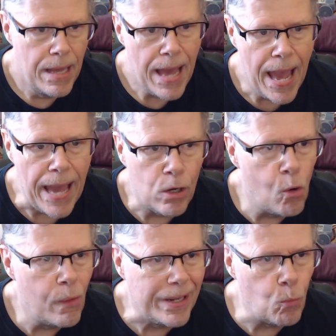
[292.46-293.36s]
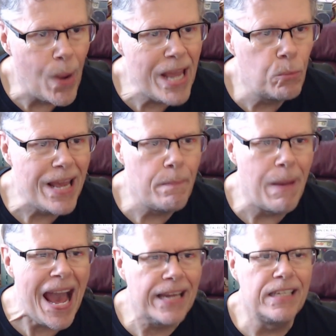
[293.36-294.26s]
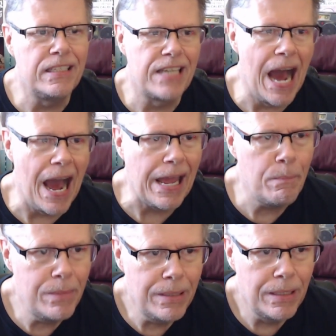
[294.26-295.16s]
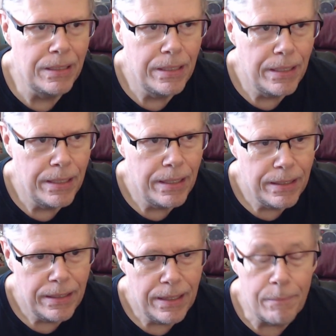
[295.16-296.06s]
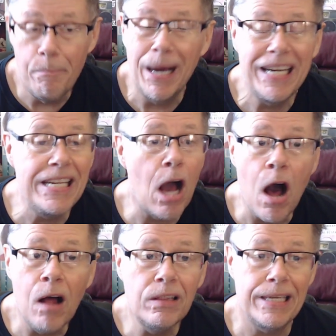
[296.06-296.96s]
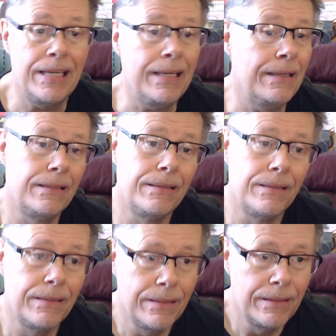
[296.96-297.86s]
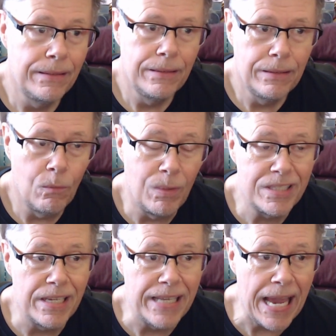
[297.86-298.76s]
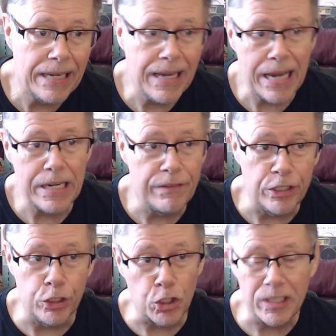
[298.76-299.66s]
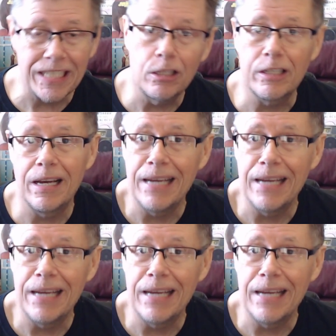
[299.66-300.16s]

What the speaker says: And going way, way back in time, Buddy Holly. Once again, kind of a nerdy looking